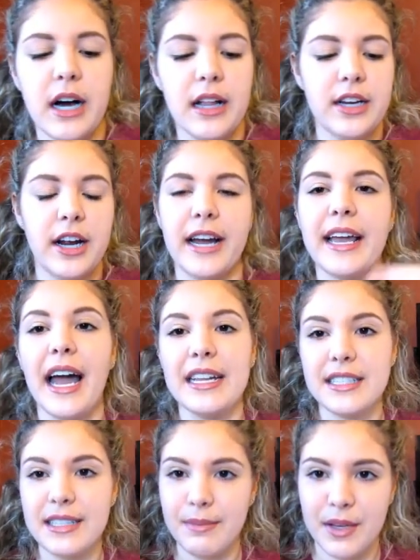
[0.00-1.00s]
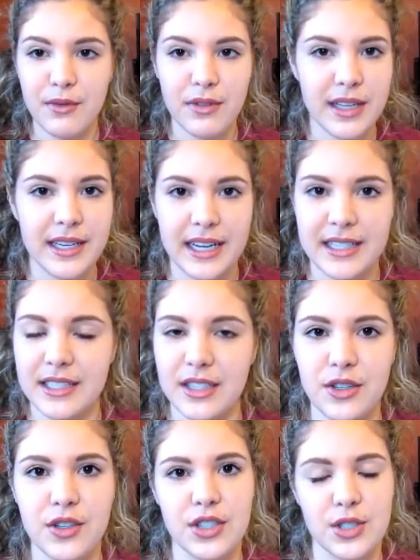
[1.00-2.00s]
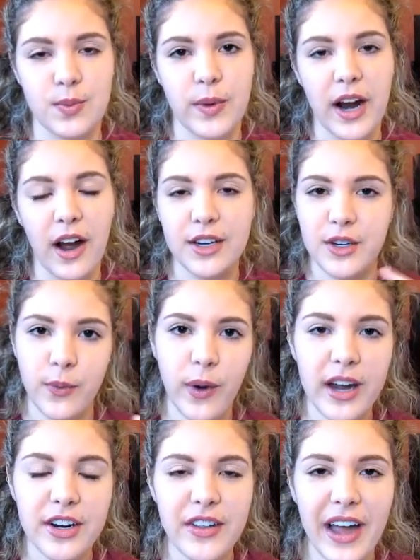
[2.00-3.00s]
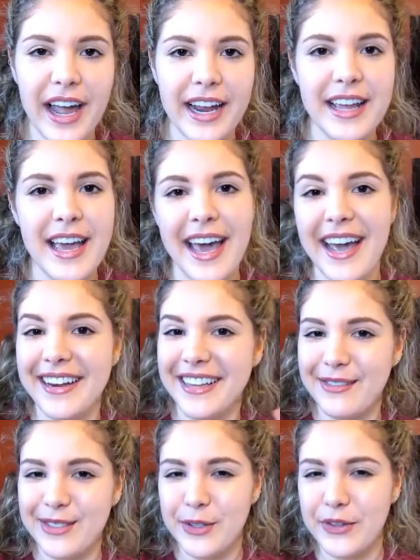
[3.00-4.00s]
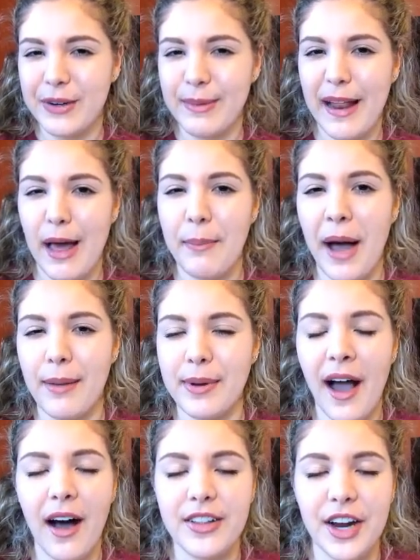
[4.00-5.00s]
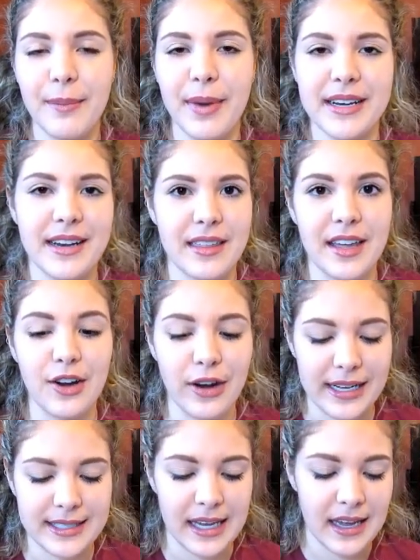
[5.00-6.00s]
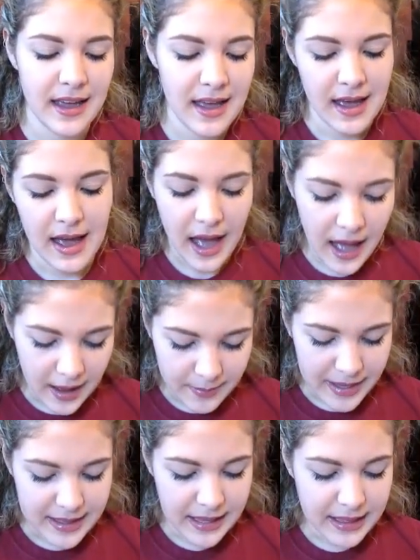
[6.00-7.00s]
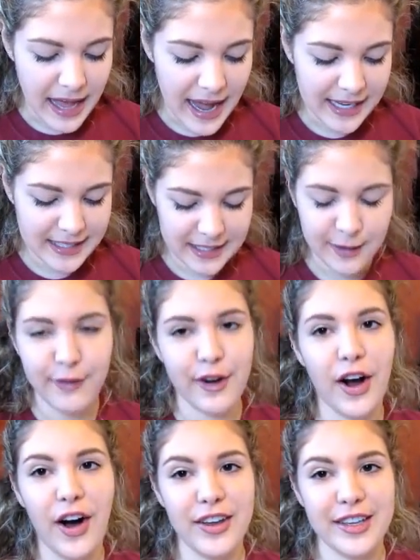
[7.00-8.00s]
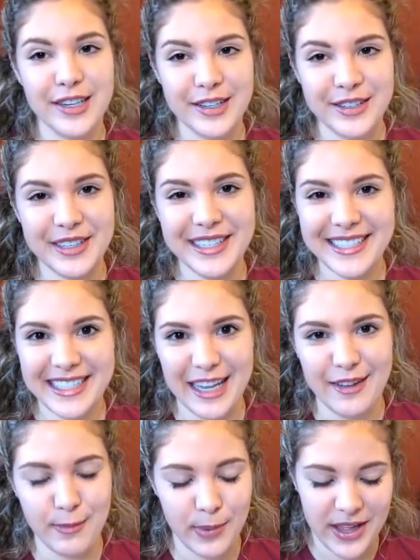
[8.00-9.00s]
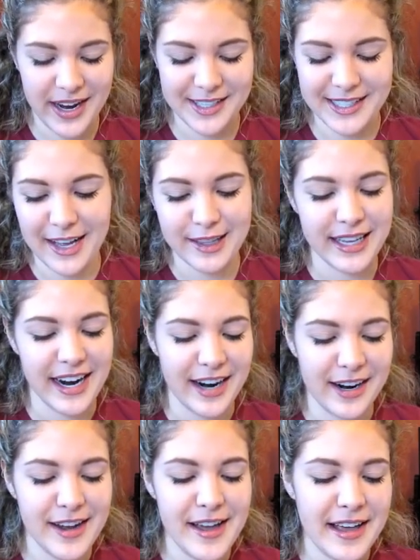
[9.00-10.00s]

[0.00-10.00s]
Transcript: color. Again, something really nice that you can just wear on your waterline, and it gives you a little bit of that pop of color, but nothing crazy. And then last, for all you safe players out there,